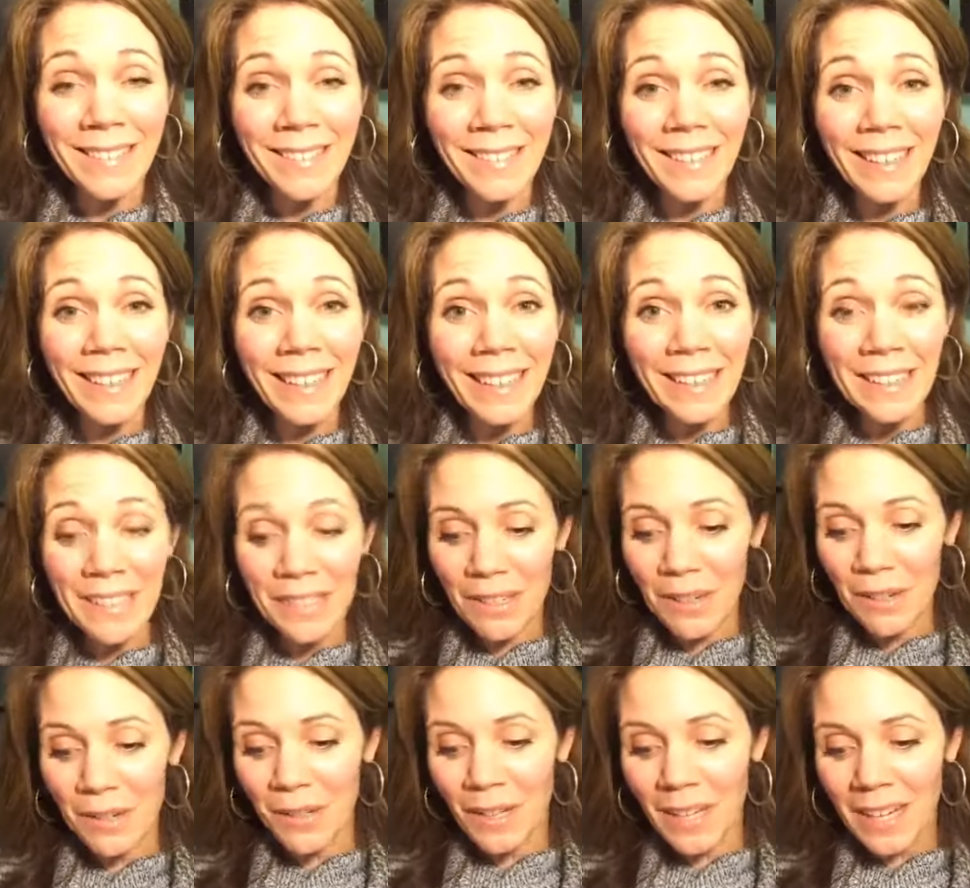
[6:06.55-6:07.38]
Okay,
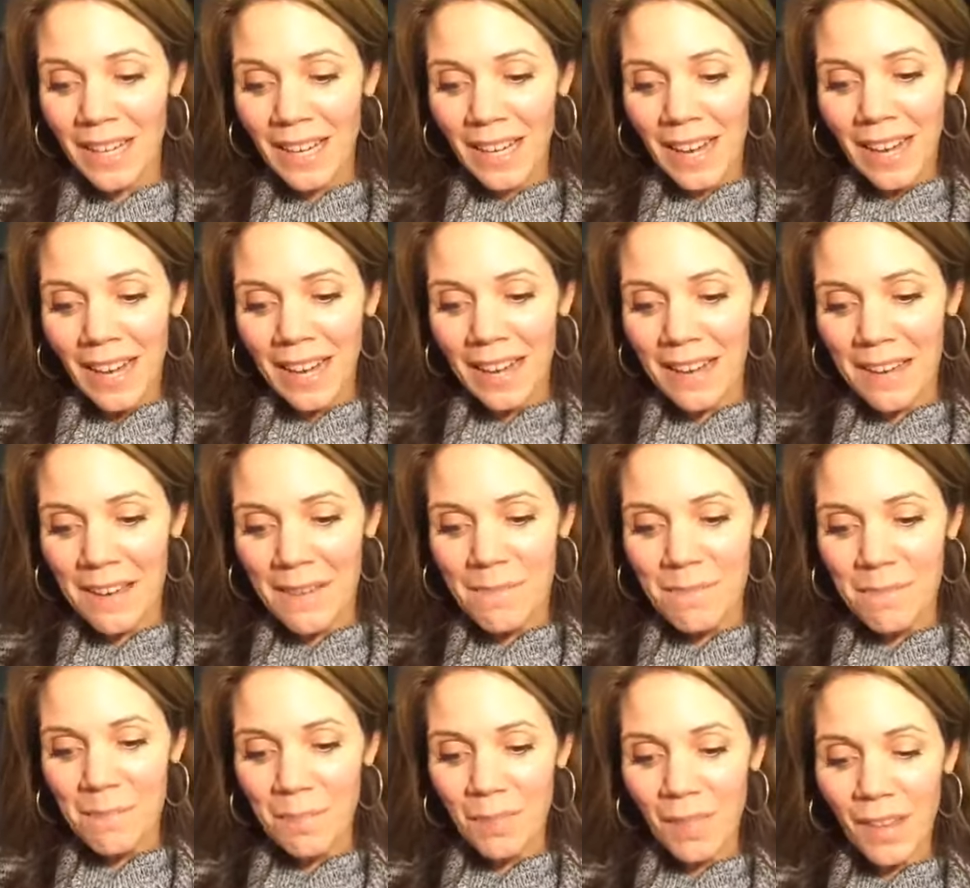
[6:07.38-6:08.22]
so
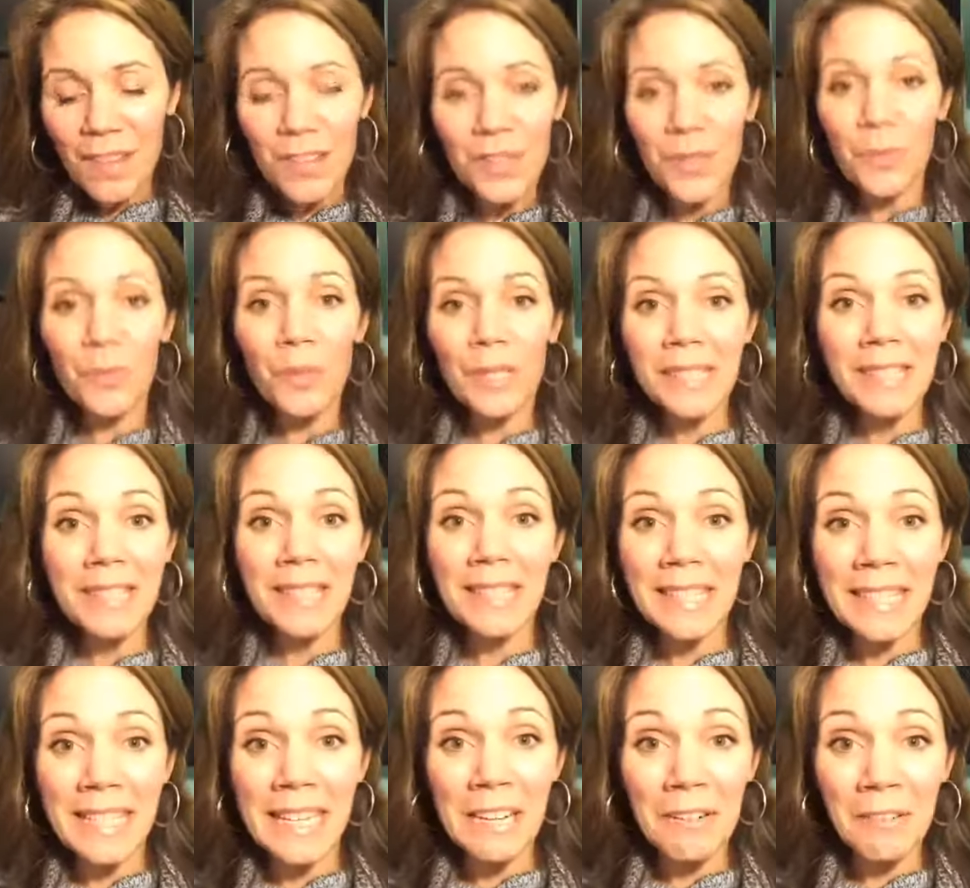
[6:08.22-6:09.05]
what's the
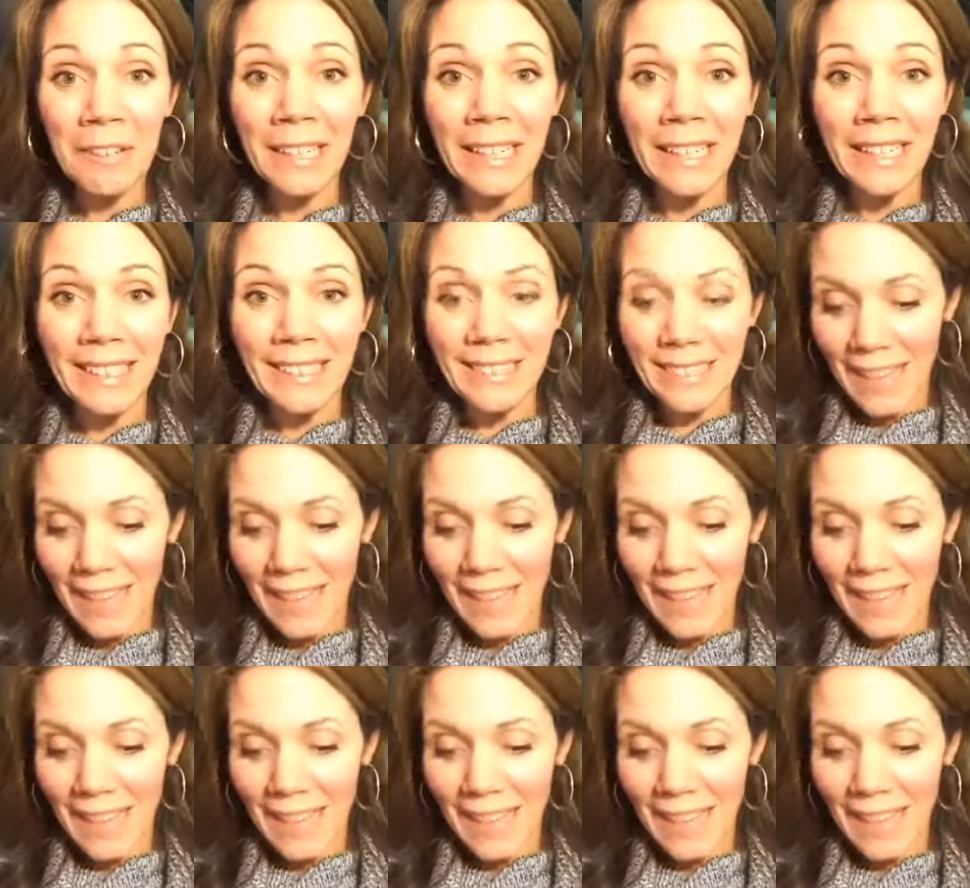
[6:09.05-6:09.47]
secret?